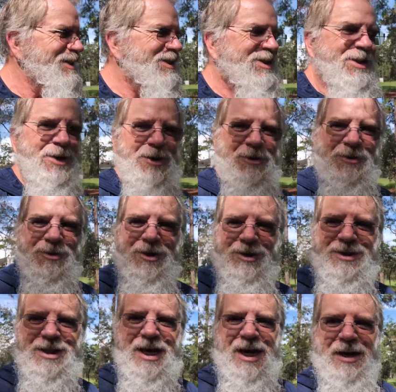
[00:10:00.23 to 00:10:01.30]
So
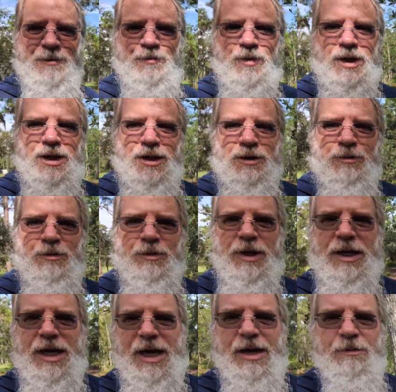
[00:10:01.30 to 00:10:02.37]
there's that.
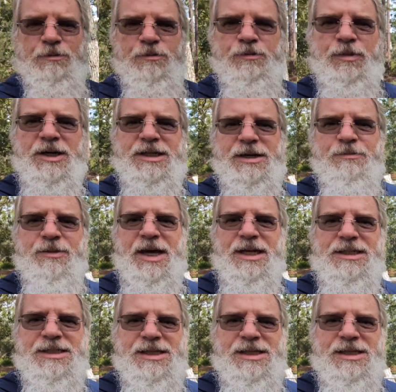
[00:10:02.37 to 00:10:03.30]
But I picked up that